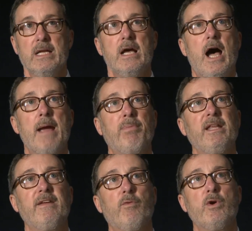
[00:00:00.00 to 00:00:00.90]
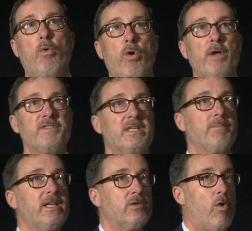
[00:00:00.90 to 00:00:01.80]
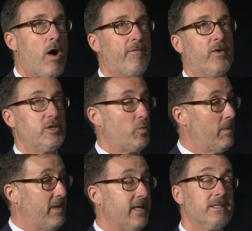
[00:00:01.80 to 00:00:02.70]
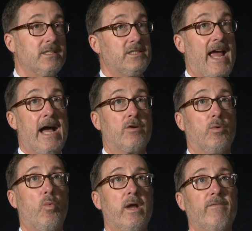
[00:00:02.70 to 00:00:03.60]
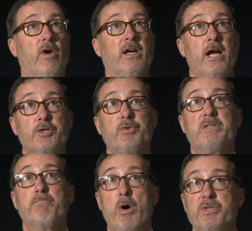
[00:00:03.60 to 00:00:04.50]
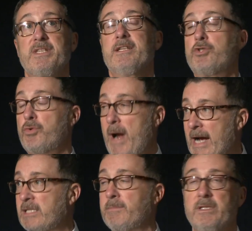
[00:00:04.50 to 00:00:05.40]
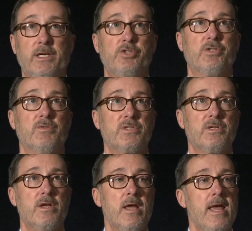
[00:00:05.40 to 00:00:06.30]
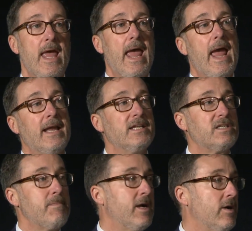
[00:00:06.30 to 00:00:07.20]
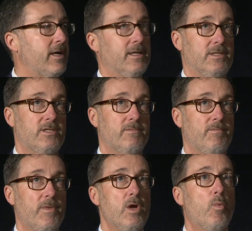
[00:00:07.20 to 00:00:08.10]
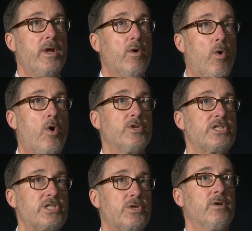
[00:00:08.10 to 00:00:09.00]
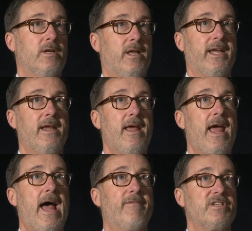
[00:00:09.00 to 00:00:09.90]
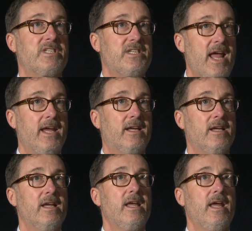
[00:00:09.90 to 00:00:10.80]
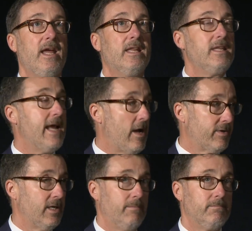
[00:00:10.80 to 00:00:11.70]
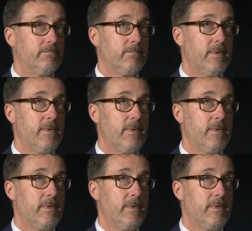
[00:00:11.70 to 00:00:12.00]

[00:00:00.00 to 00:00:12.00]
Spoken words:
I believe we all have something to offer as we begin to tackle one of our country's most intractable issues. And as Americans, we all certainly have a stake in the outcome.